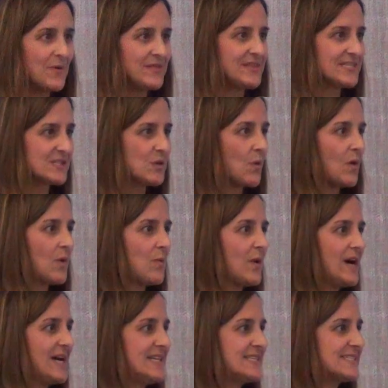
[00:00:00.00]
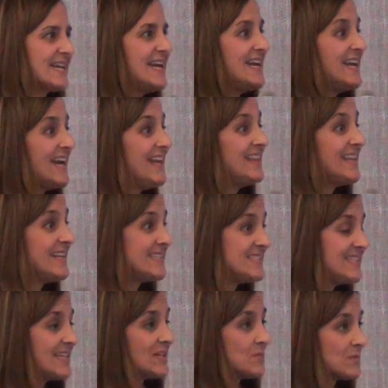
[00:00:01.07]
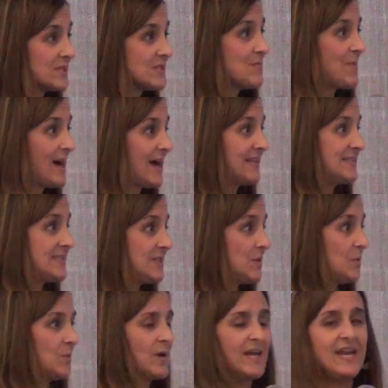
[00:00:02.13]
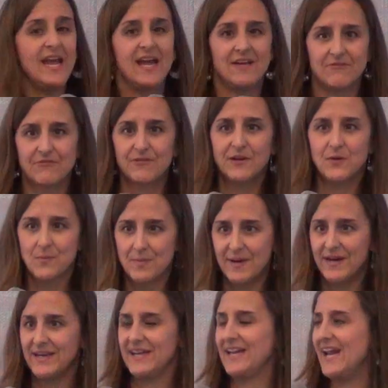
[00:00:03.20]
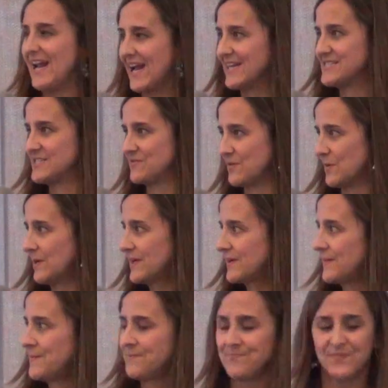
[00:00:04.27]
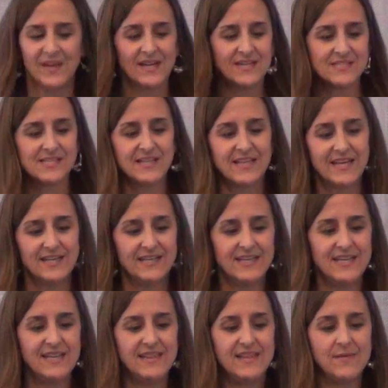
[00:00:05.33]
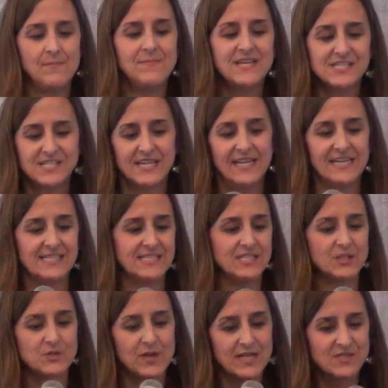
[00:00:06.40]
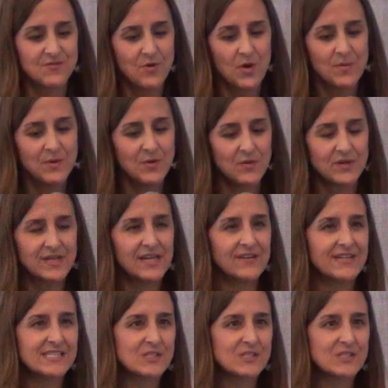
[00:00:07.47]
what this goal was and that it did respond to what everybody asked for. So that the mission is to transform an ordinary